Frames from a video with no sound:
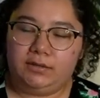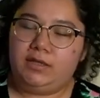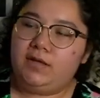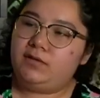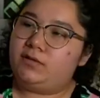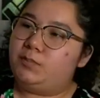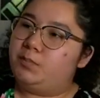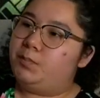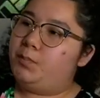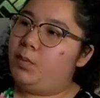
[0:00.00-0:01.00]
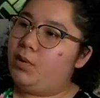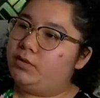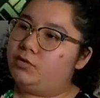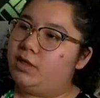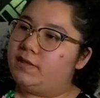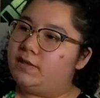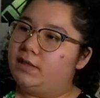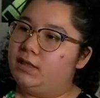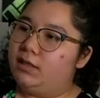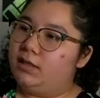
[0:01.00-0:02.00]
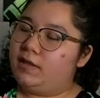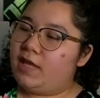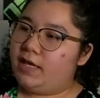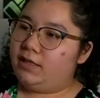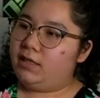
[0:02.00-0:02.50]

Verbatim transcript: this portrait that